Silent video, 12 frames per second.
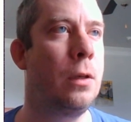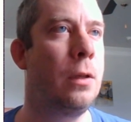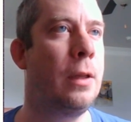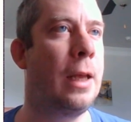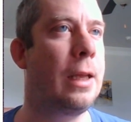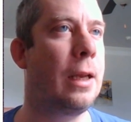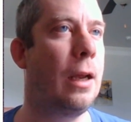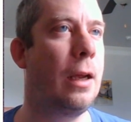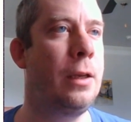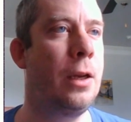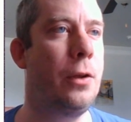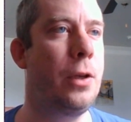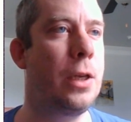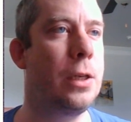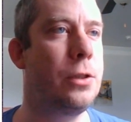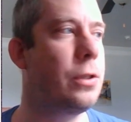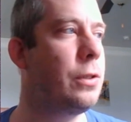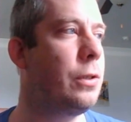They can, you know, you can
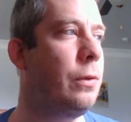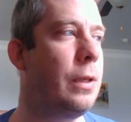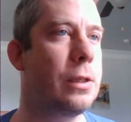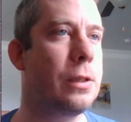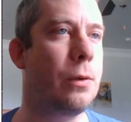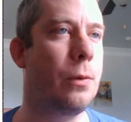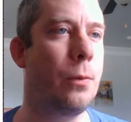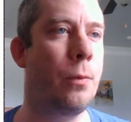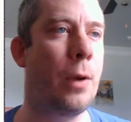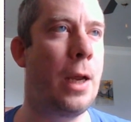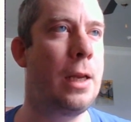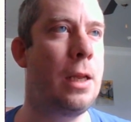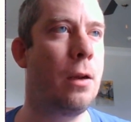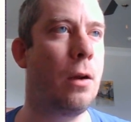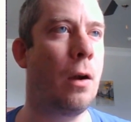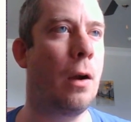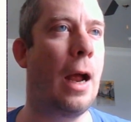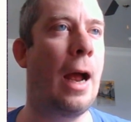just do this right here.
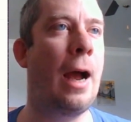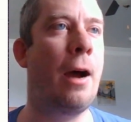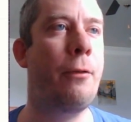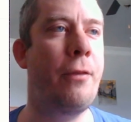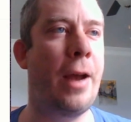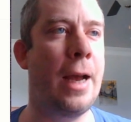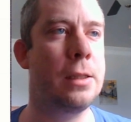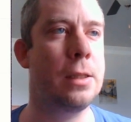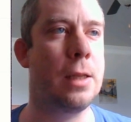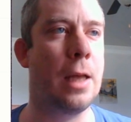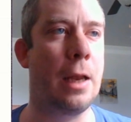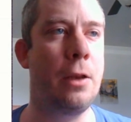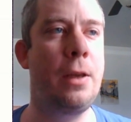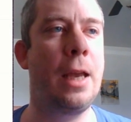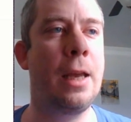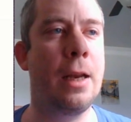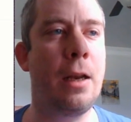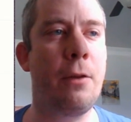Or how fast is that? You can't
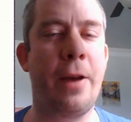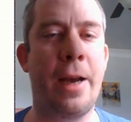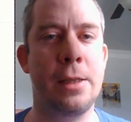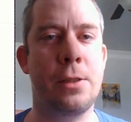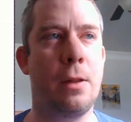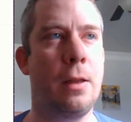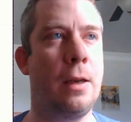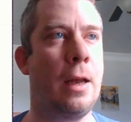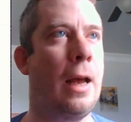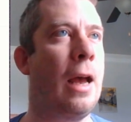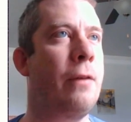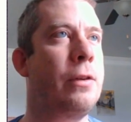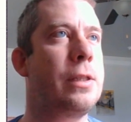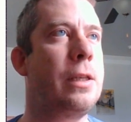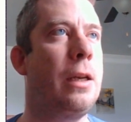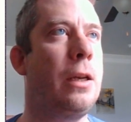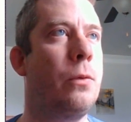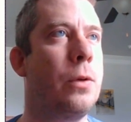get any faster than that. I haven't seen
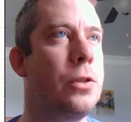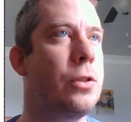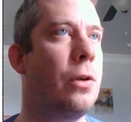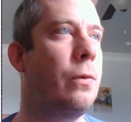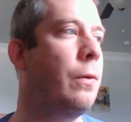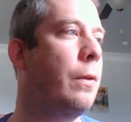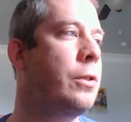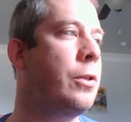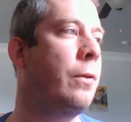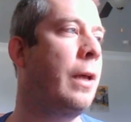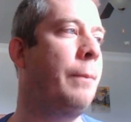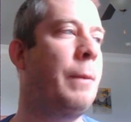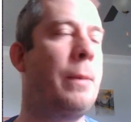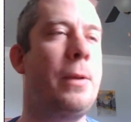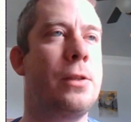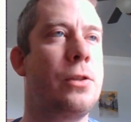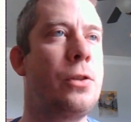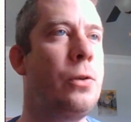anyone show, show that. Maybe
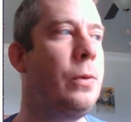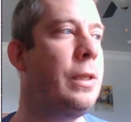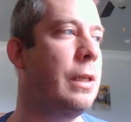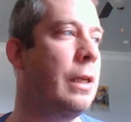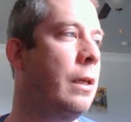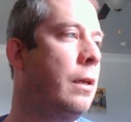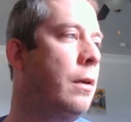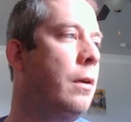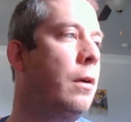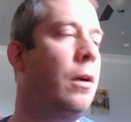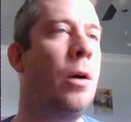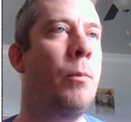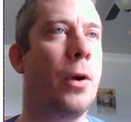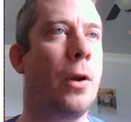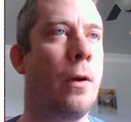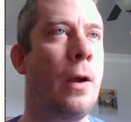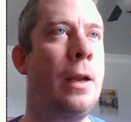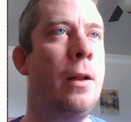it's too easy, but all
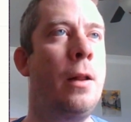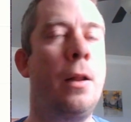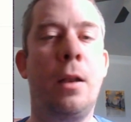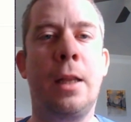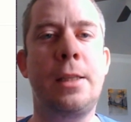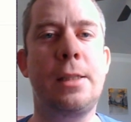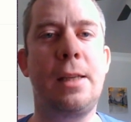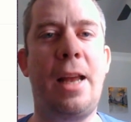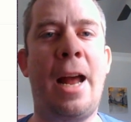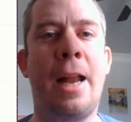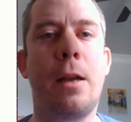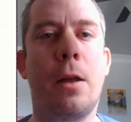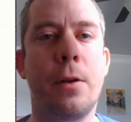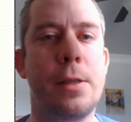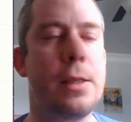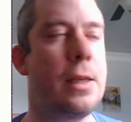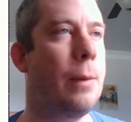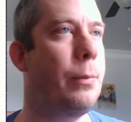right, let's add another
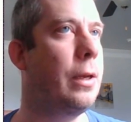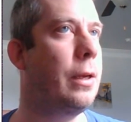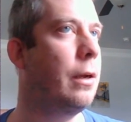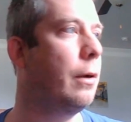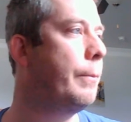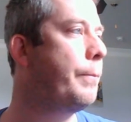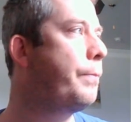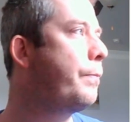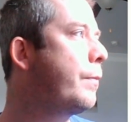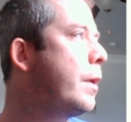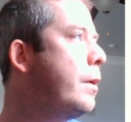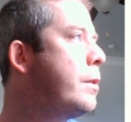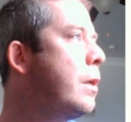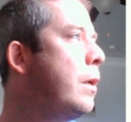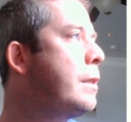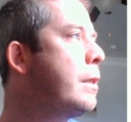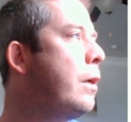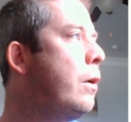step in here. So
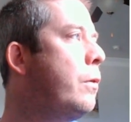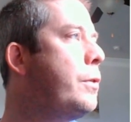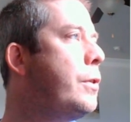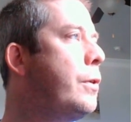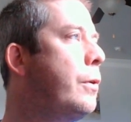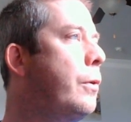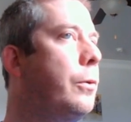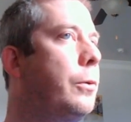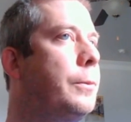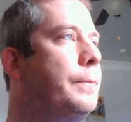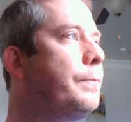let's go to